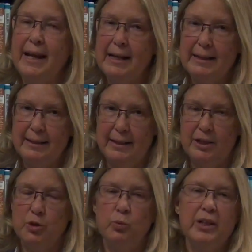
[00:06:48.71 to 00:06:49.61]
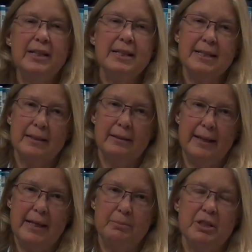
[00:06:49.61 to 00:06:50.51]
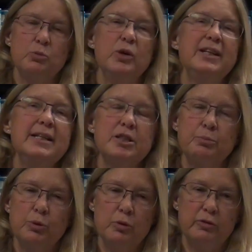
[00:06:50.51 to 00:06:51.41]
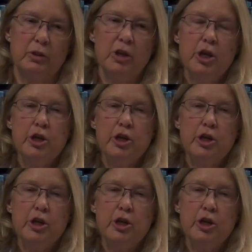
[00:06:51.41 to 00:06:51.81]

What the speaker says: anything to win his acclaim, to win his approval.